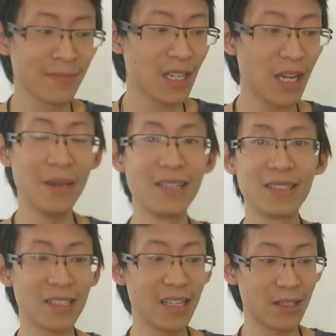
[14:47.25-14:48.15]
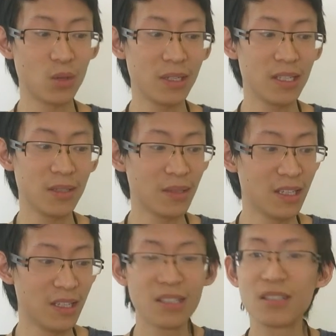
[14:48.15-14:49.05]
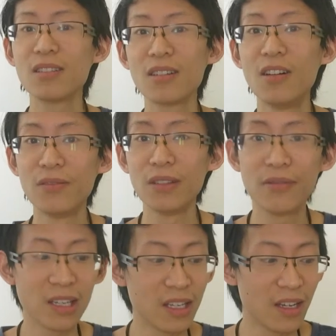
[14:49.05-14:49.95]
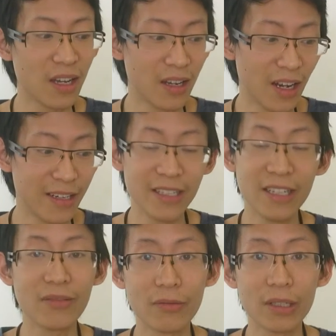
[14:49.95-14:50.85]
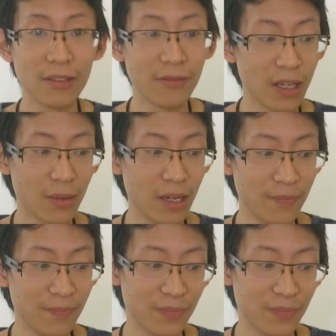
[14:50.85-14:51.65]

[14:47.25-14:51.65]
I mean, it's like 20 something years of living here and I didn't even really think about